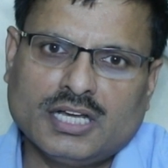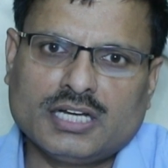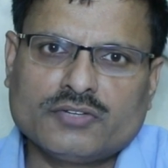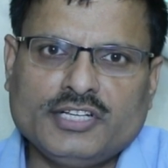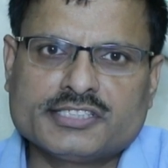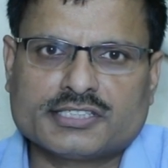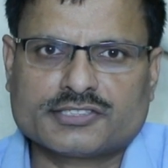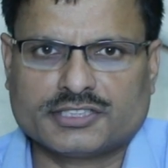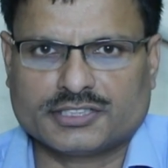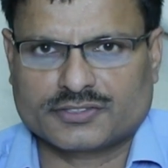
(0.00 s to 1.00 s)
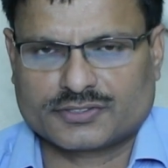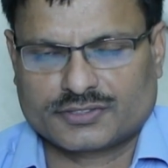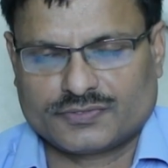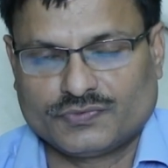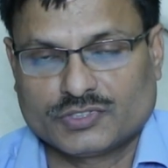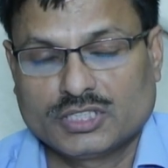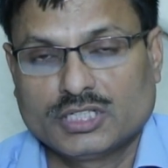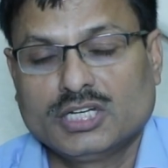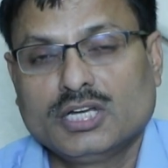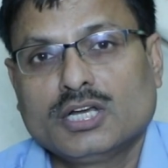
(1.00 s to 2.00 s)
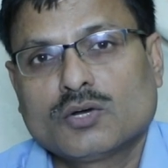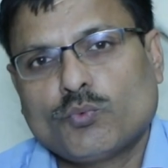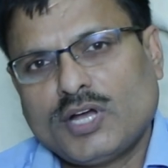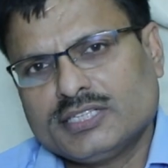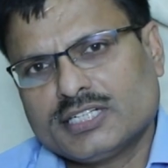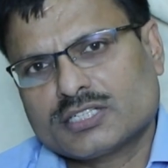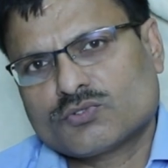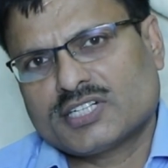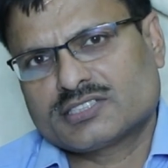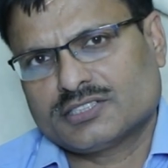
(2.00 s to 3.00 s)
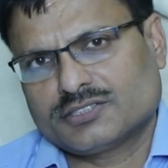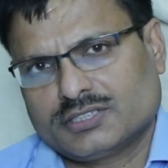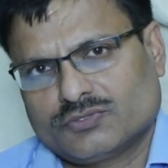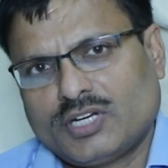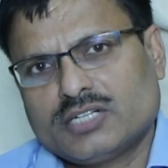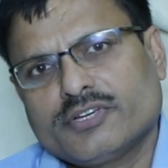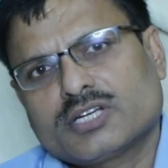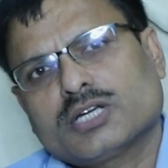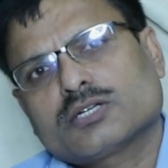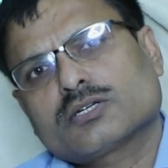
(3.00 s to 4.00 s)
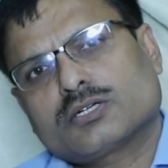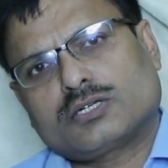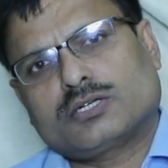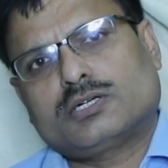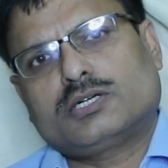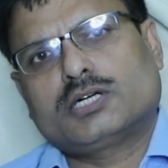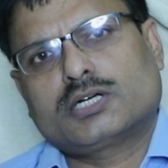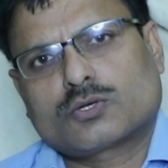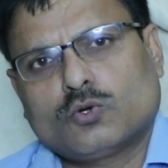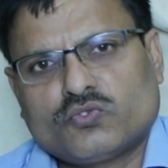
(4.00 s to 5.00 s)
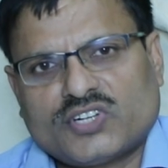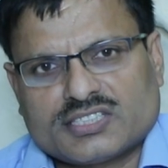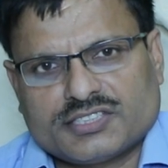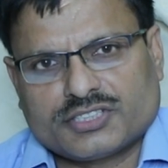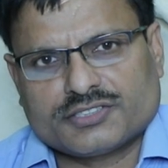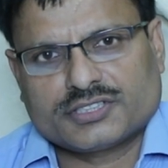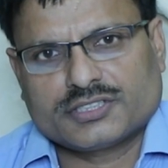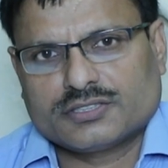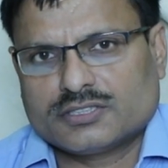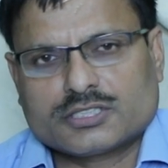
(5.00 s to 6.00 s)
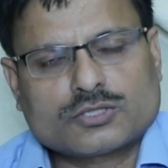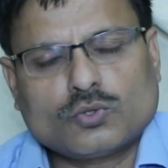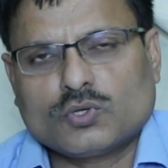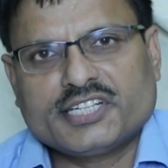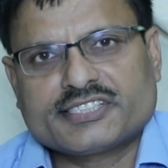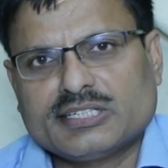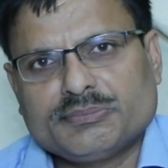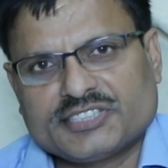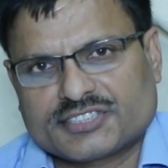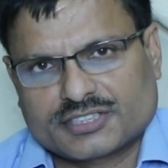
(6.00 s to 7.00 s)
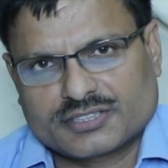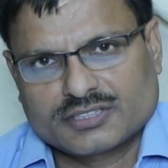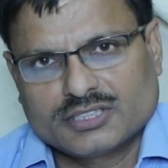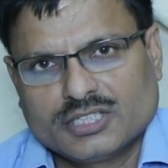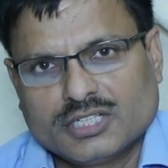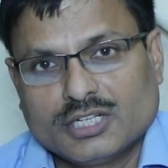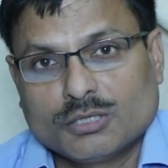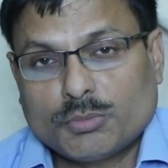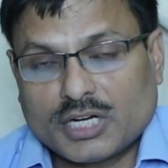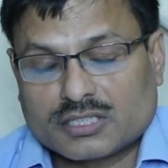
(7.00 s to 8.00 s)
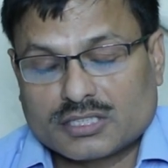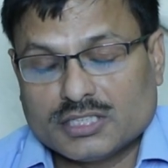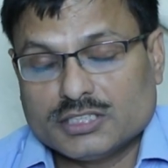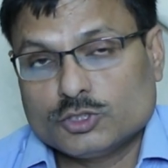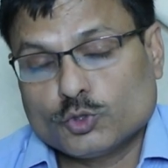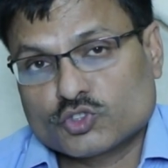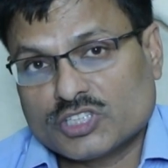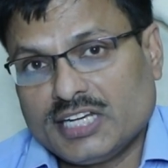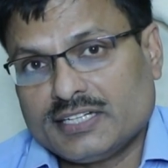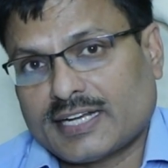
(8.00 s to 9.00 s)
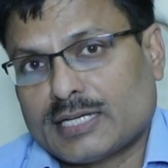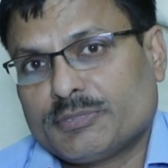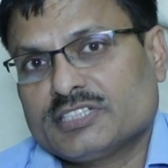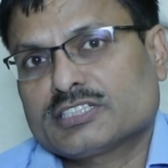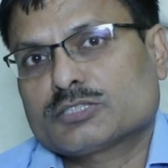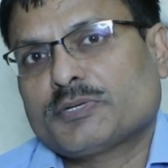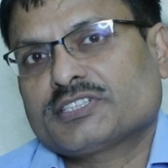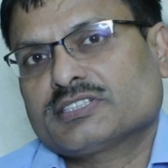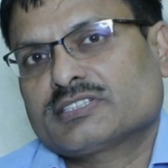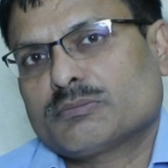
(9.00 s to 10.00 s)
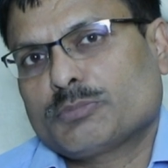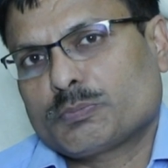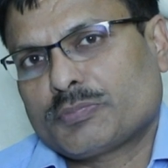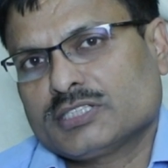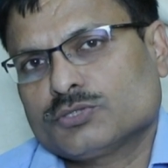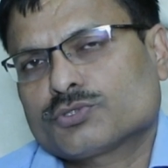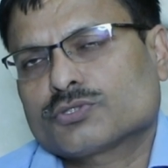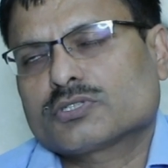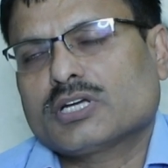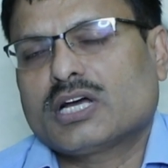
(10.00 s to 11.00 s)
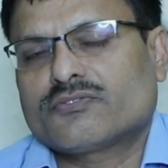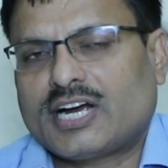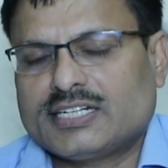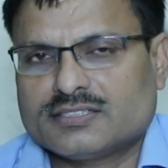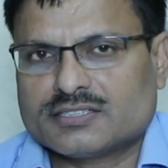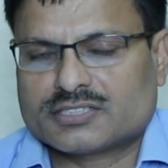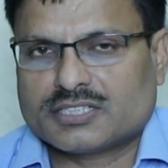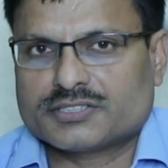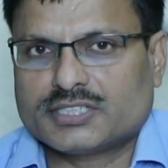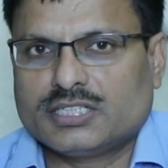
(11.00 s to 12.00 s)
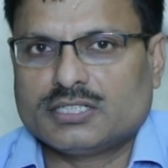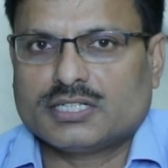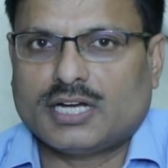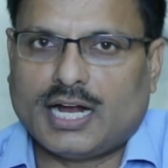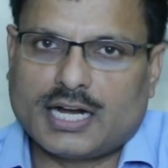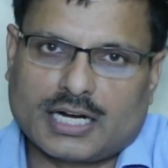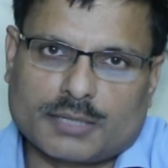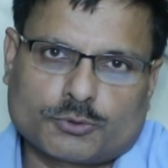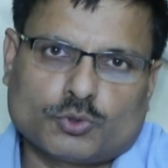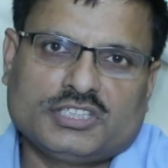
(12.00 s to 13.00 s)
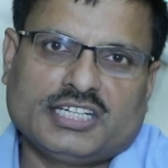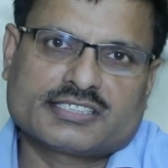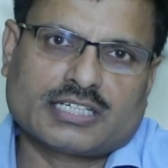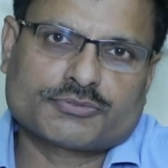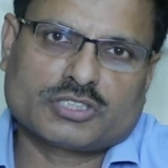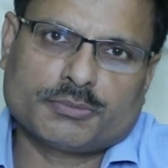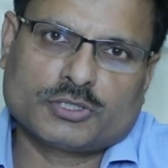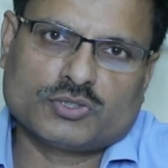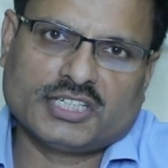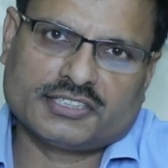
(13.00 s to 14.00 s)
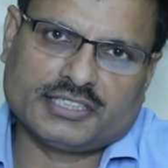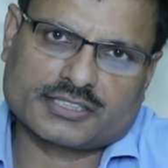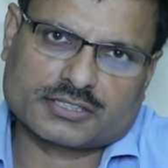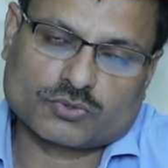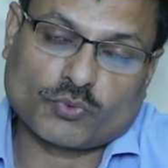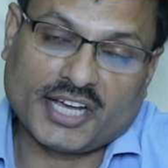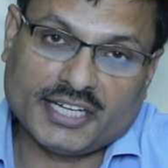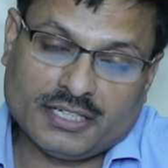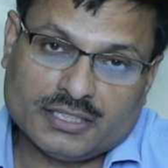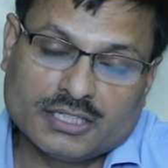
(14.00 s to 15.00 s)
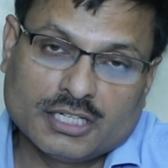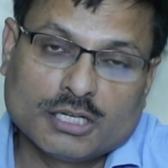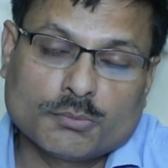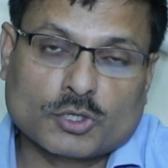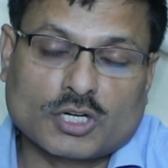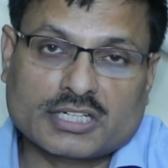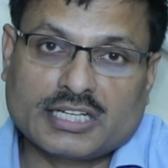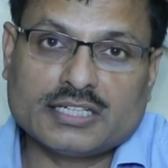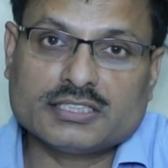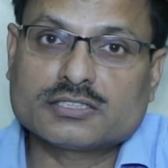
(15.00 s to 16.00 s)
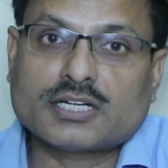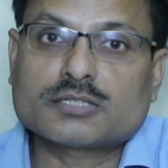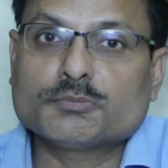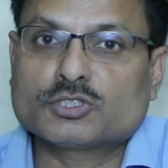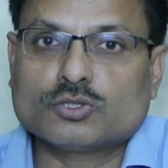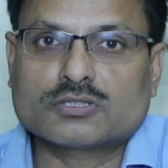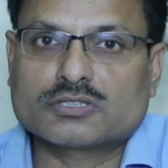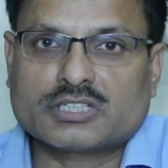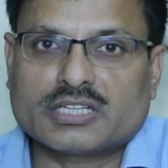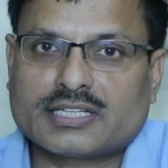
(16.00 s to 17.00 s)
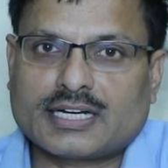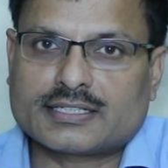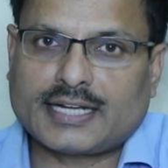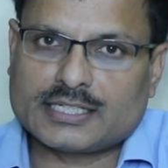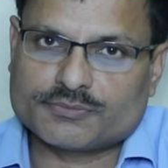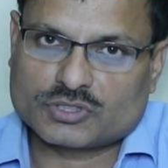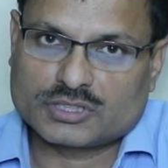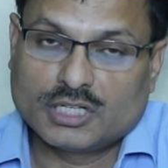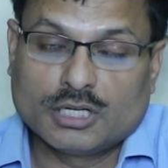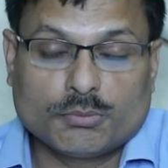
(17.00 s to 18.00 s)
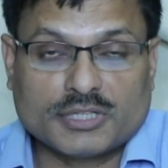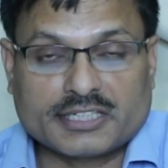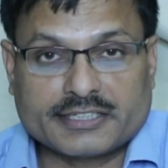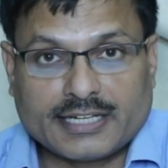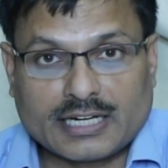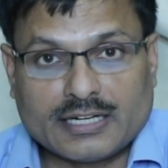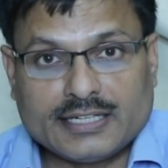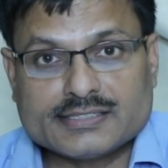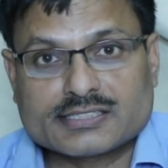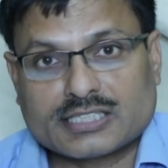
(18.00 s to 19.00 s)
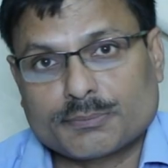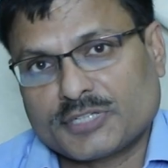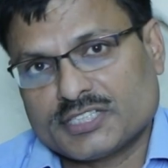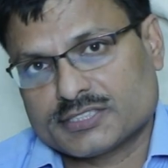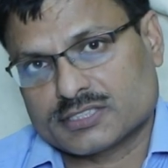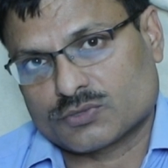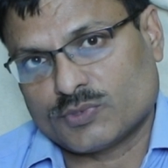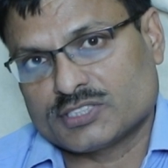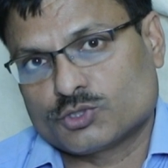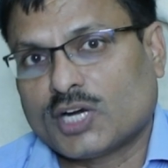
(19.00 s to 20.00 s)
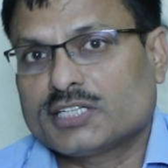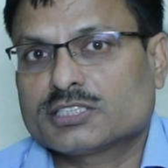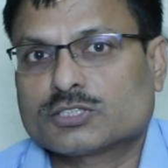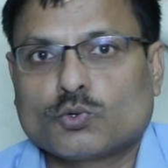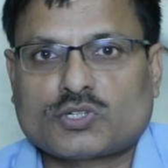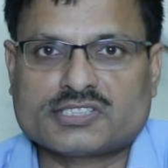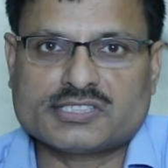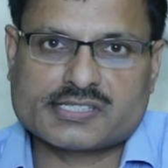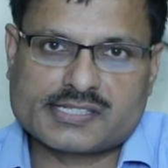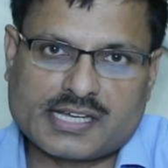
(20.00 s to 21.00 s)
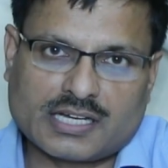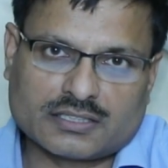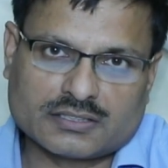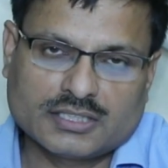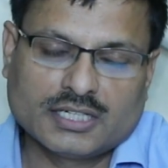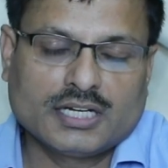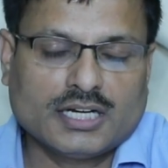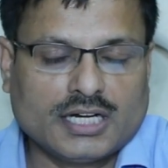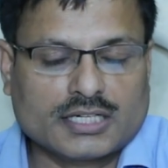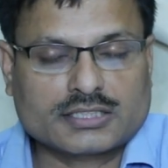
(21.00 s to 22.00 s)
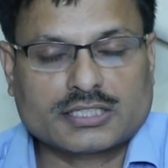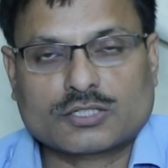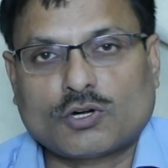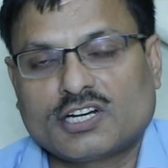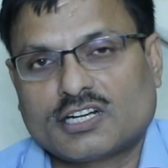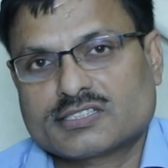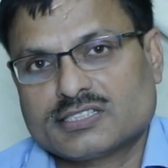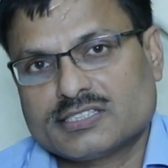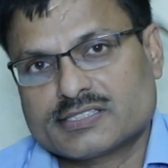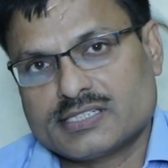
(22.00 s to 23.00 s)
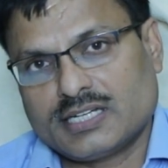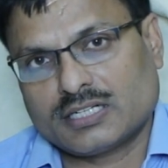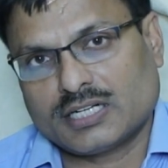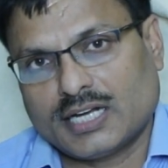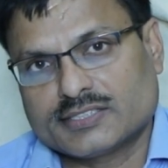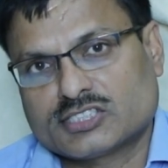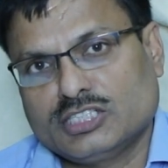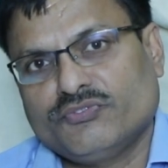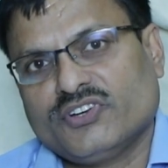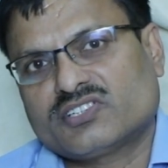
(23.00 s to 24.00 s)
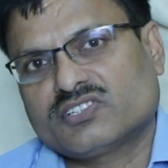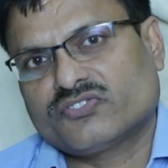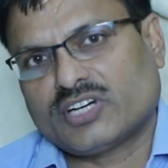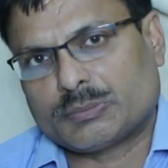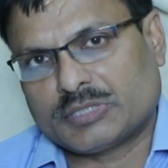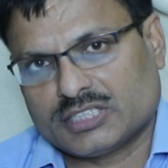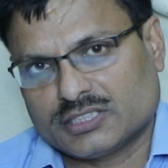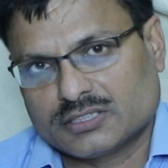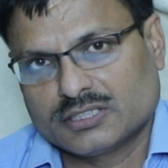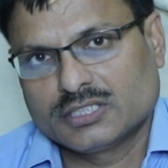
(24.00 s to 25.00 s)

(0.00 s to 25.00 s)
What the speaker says: and wheelchair sittings. When they require surgery, when we can go for the surgery, there is no age limit. But usually in diplegic spastic cerebral palsy, you should avoid this surgery up to the age of 7 to 8 years. Why? Because gait is not mature till that times. But rarely in some cases where joint dislocation is there, adductor contracture is there and severe deformity,